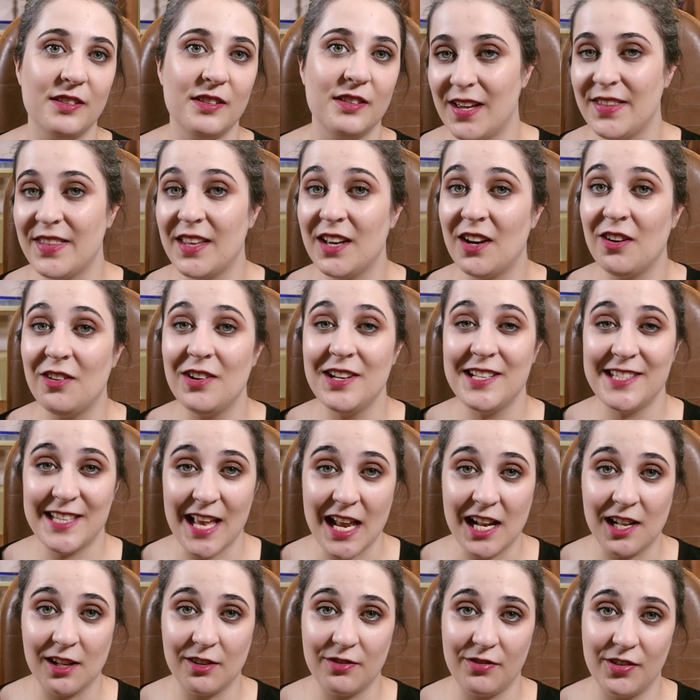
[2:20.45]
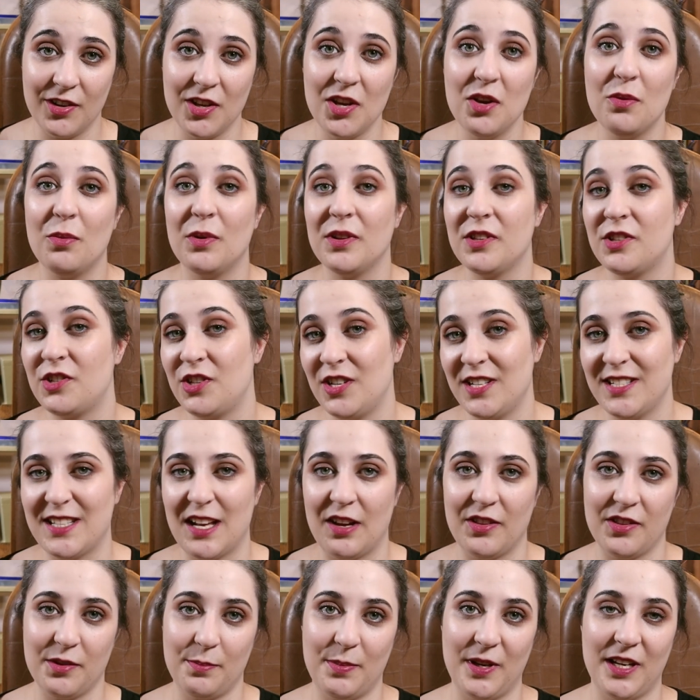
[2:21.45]
and then only settle for you once she's
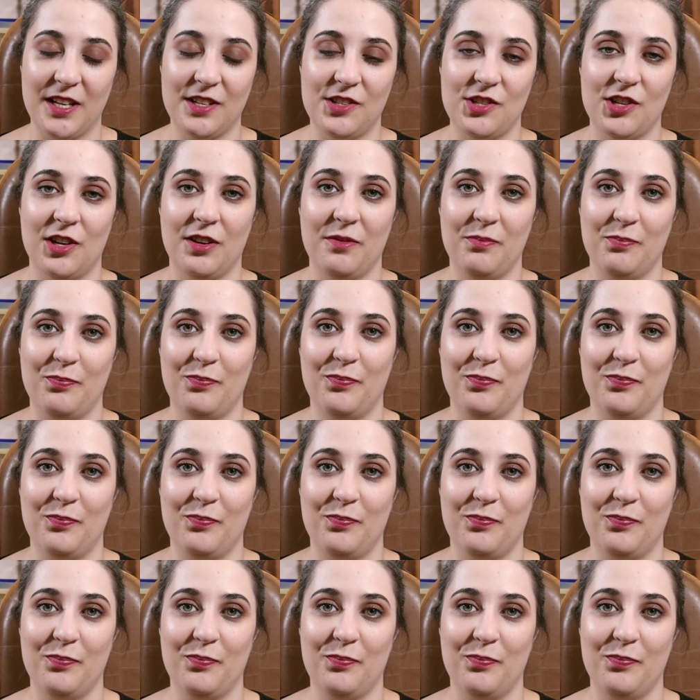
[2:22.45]
out the picture.